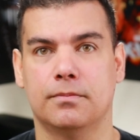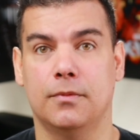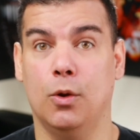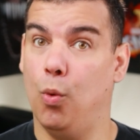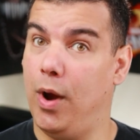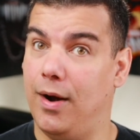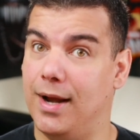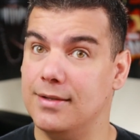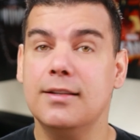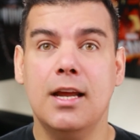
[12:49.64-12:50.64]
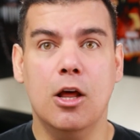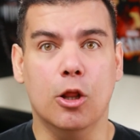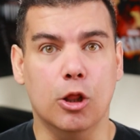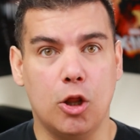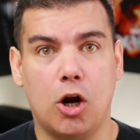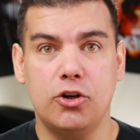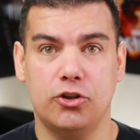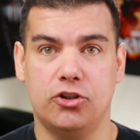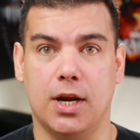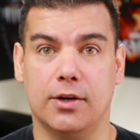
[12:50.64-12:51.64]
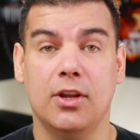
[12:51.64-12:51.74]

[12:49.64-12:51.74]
whereas larger chunks